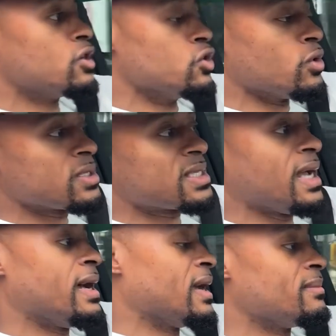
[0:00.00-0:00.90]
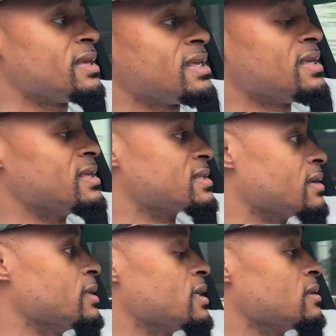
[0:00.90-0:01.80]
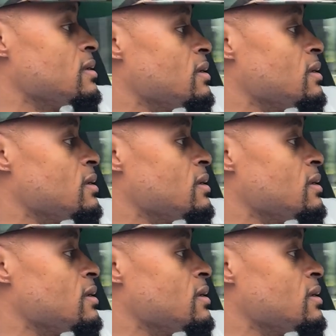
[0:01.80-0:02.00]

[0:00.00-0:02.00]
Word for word: Your time is limited.